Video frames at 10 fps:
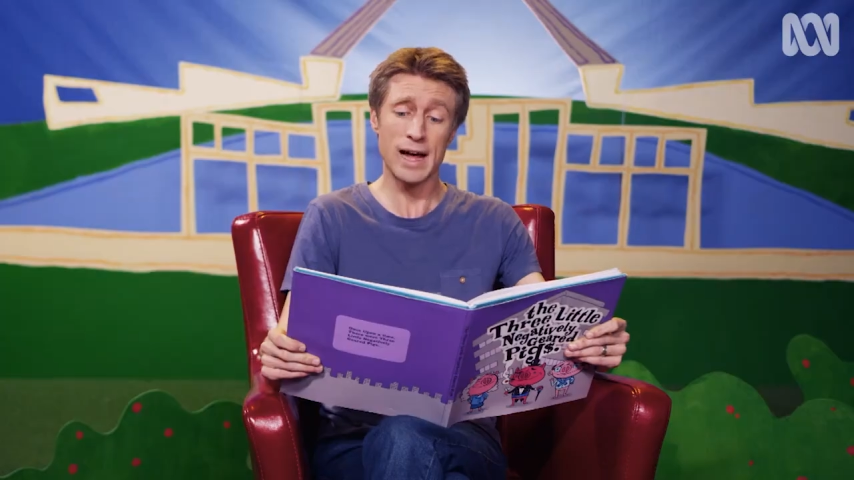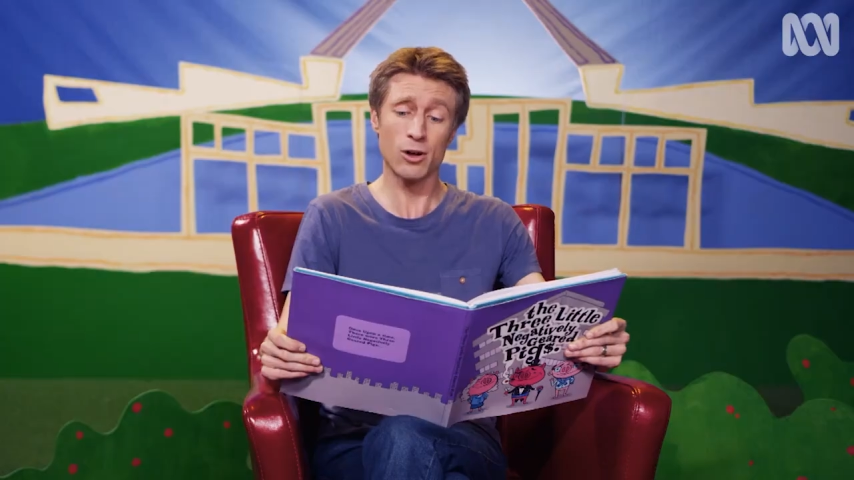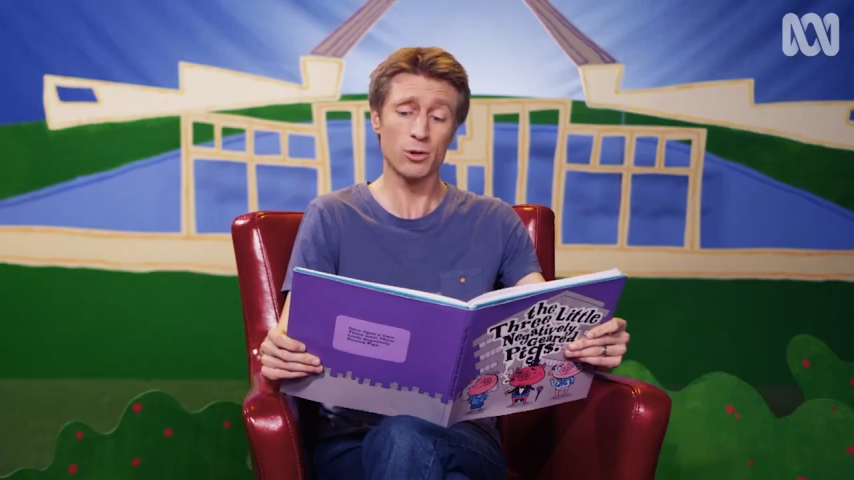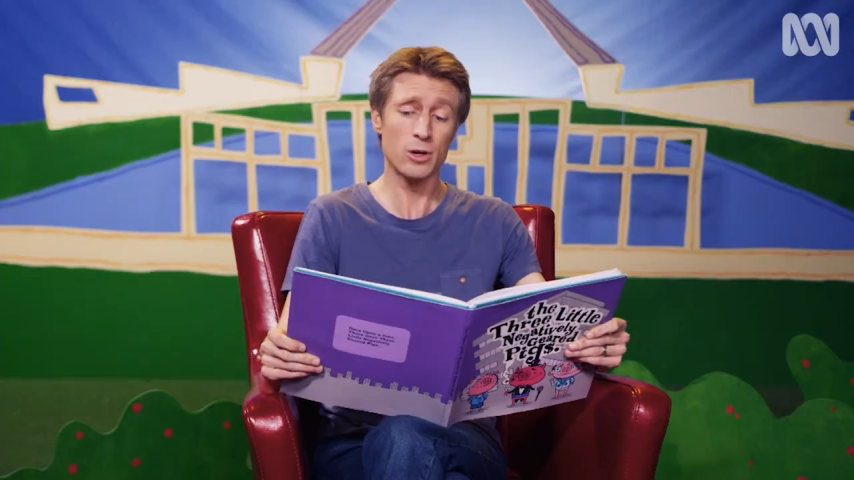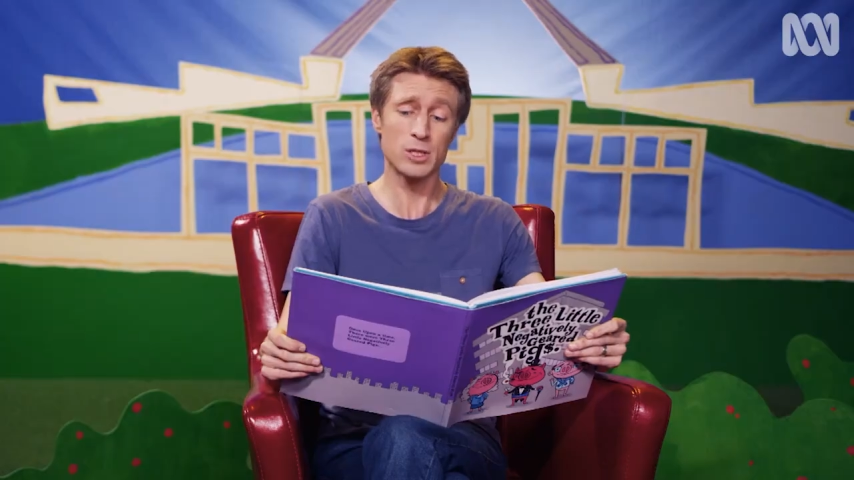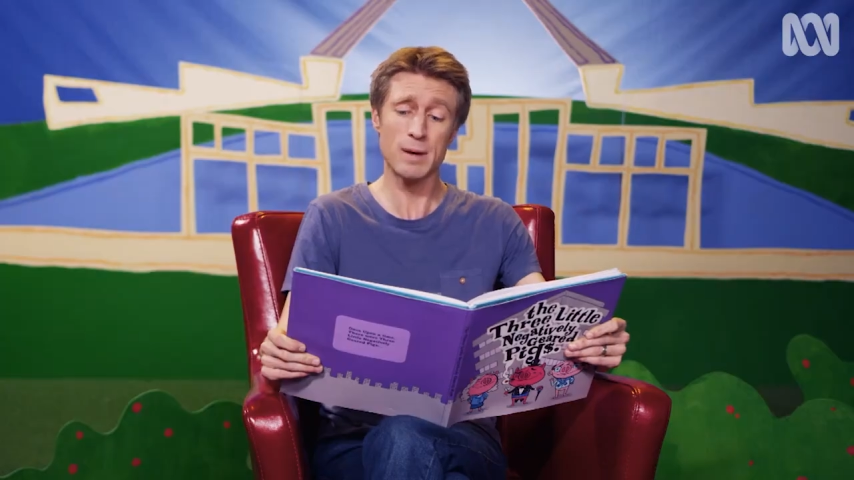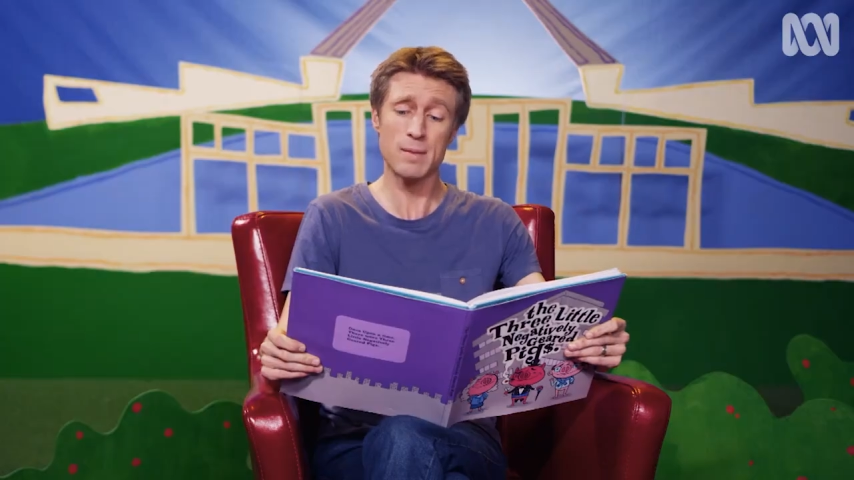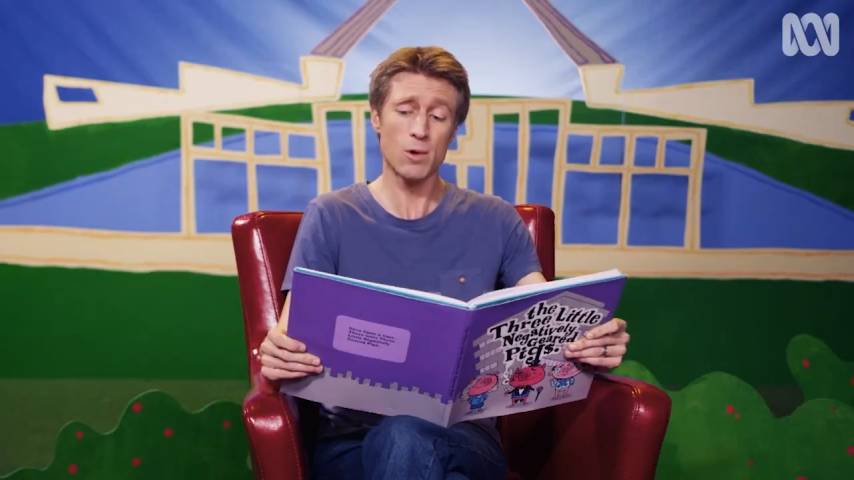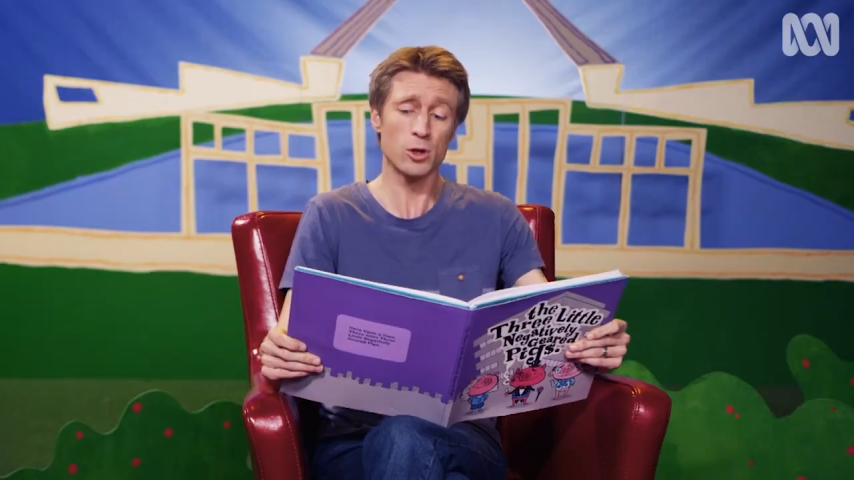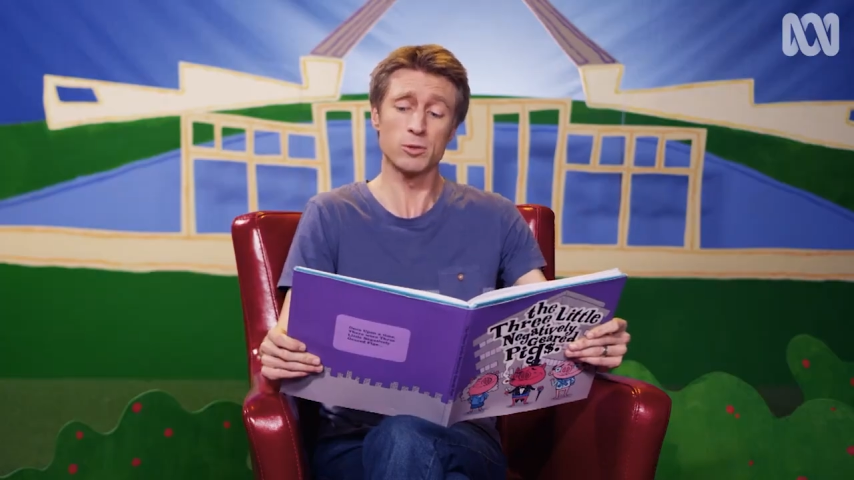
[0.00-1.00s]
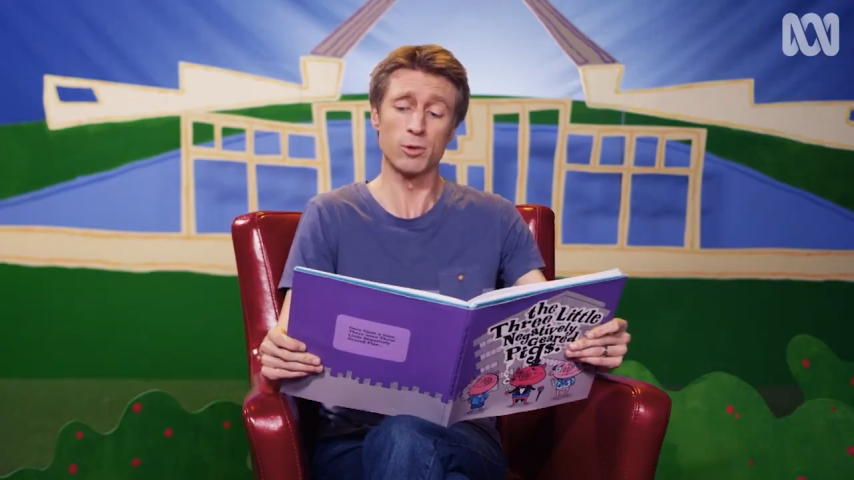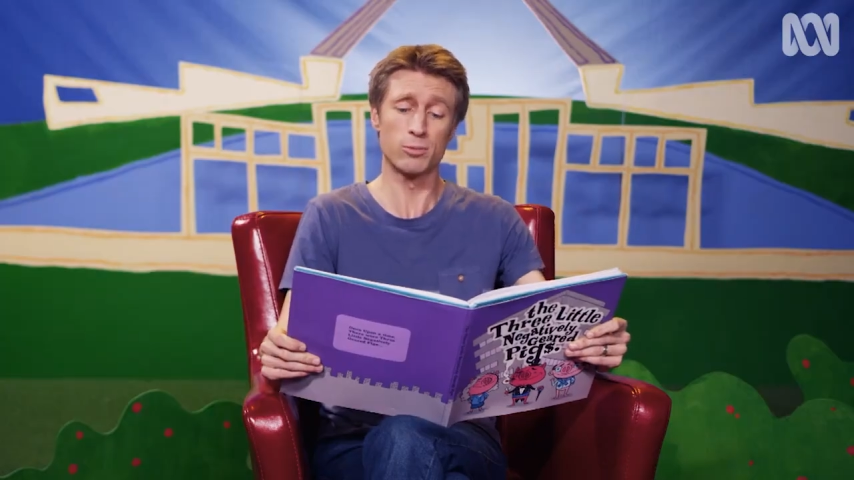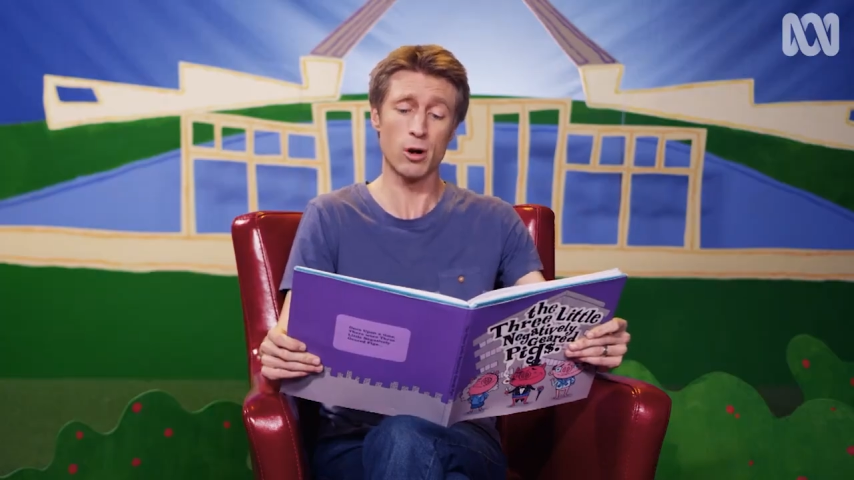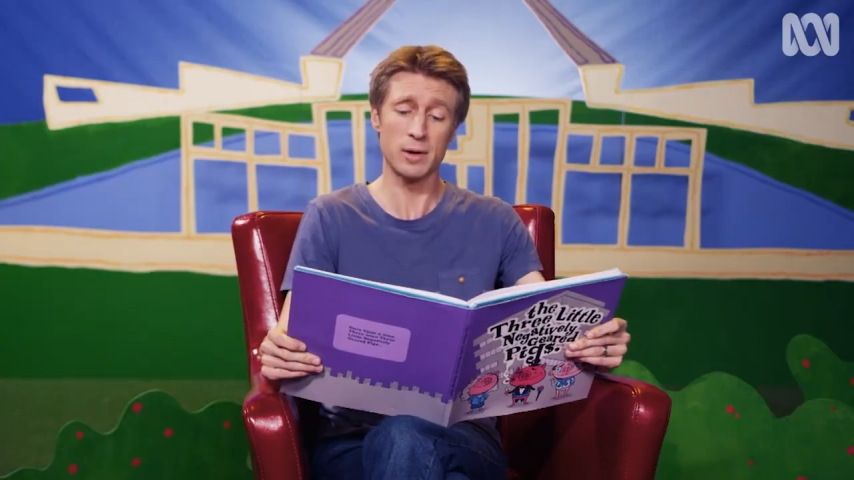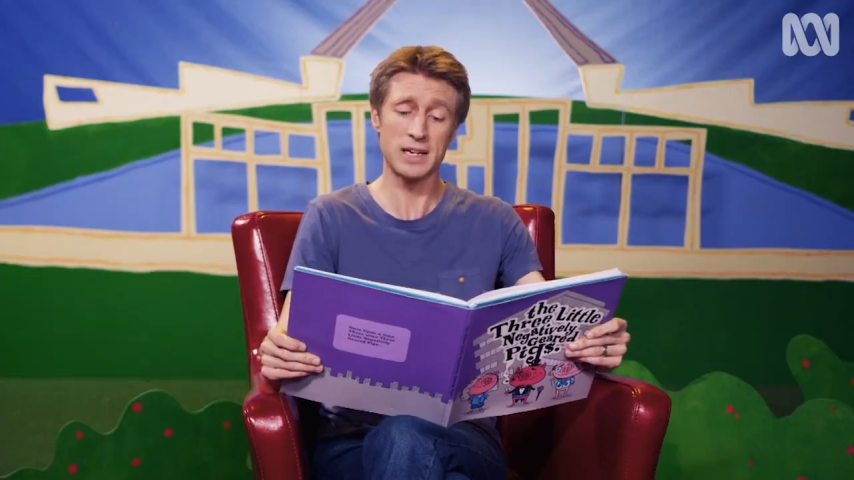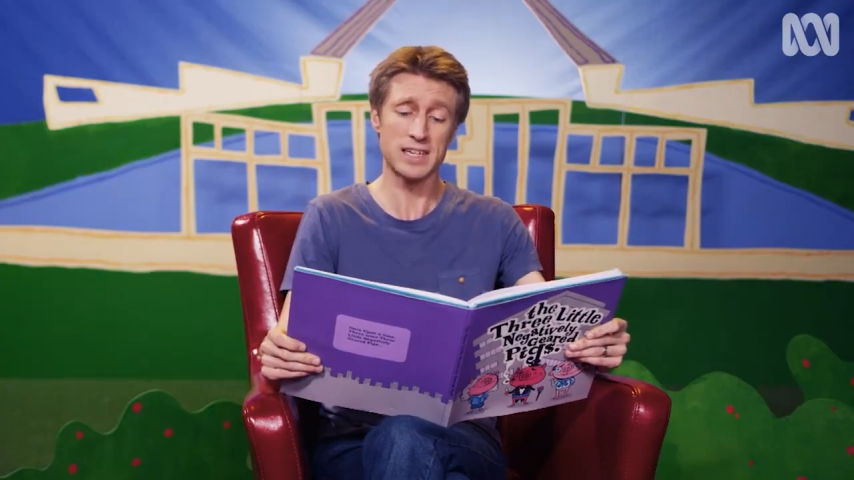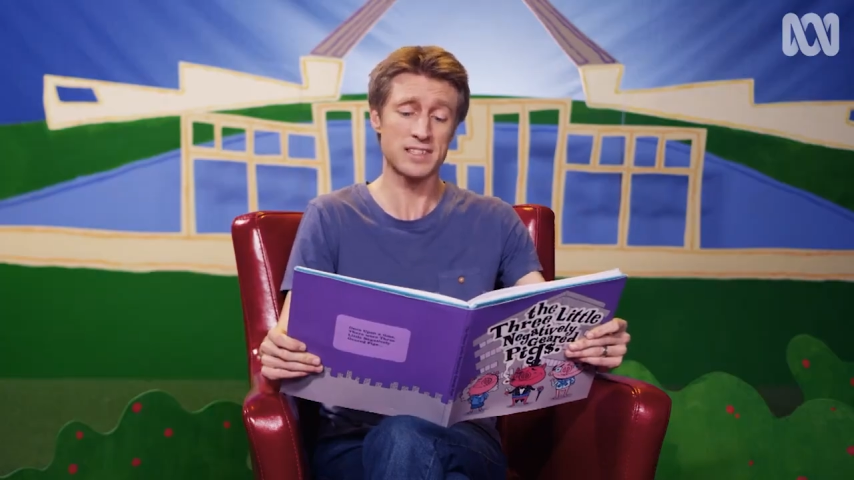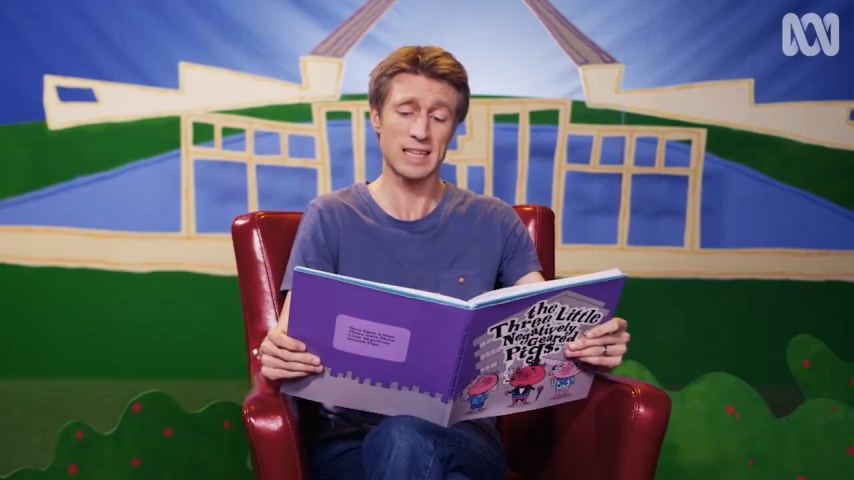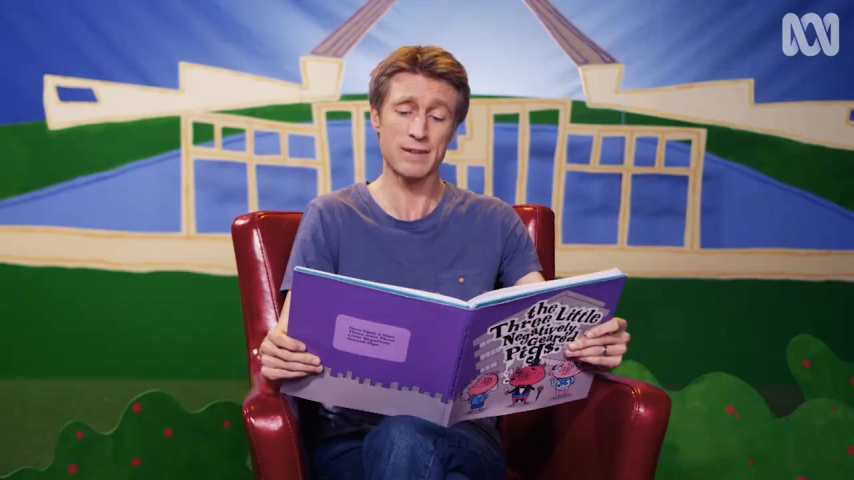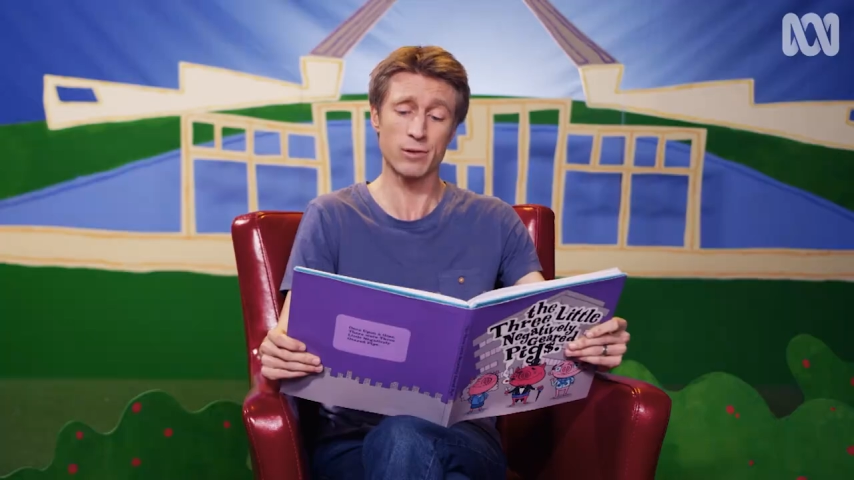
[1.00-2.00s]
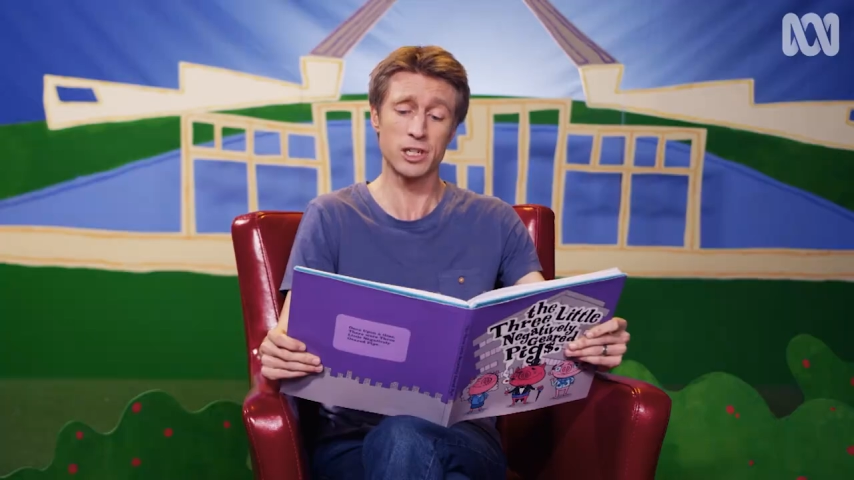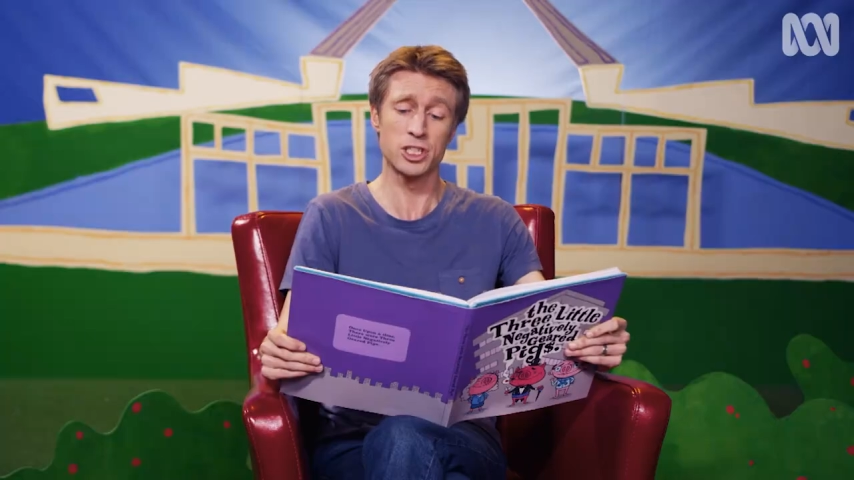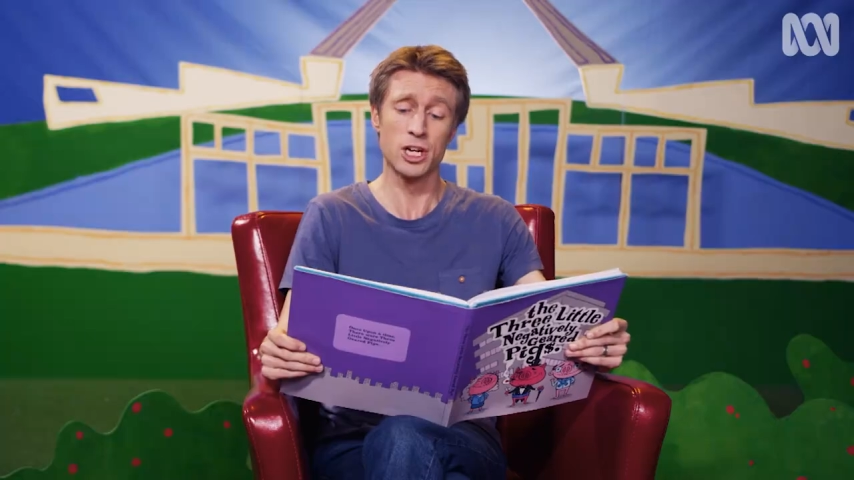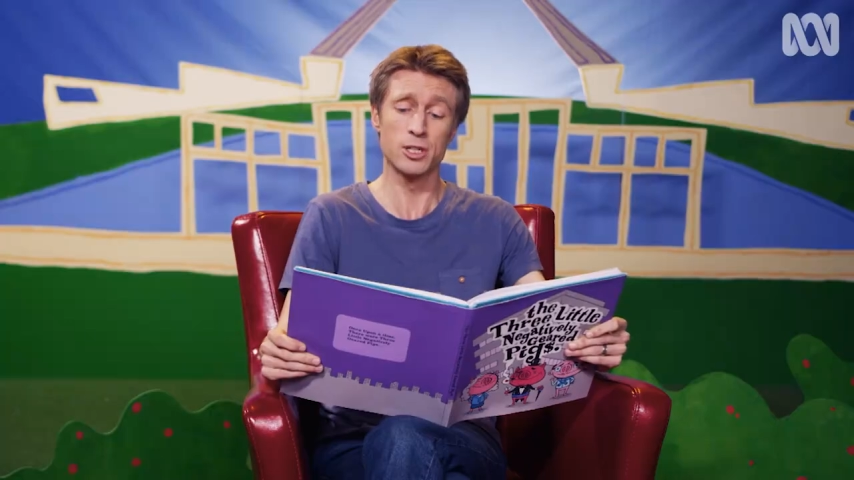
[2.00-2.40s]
and I'll use my multiple properties as leverage